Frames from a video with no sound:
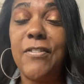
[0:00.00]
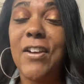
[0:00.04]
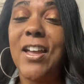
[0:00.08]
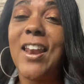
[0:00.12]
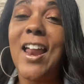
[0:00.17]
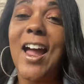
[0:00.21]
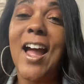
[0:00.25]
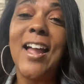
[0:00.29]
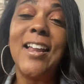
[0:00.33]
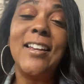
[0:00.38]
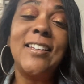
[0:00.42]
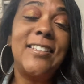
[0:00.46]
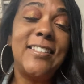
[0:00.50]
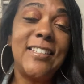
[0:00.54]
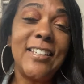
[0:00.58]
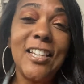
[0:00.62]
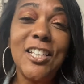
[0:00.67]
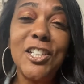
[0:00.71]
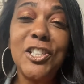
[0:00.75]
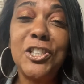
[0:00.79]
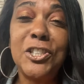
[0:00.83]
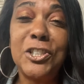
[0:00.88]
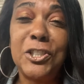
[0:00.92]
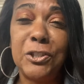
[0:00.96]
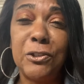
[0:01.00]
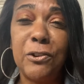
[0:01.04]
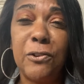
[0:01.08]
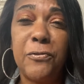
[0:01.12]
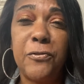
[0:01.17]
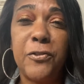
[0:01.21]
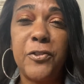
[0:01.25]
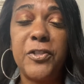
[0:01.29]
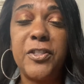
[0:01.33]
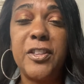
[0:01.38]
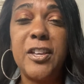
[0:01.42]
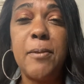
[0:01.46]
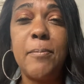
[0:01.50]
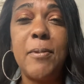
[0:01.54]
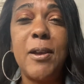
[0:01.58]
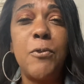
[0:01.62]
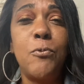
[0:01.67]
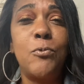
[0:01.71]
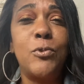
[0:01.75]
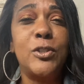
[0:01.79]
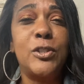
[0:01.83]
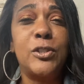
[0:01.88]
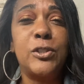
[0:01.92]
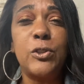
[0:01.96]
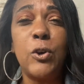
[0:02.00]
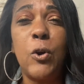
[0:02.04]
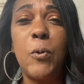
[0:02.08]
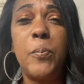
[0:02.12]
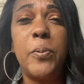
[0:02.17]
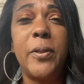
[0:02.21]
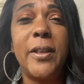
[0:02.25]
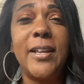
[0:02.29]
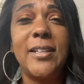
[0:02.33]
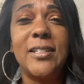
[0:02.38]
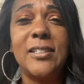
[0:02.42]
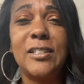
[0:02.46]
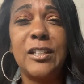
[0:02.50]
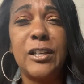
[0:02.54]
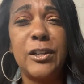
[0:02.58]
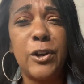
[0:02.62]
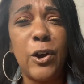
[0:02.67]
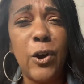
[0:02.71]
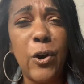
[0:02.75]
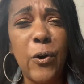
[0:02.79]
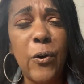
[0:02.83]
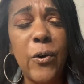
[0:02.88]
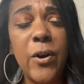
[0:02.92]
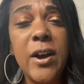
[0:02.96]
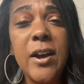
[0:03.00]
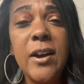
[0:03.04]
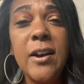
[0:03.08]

and I did cheer for them and was so blessed to go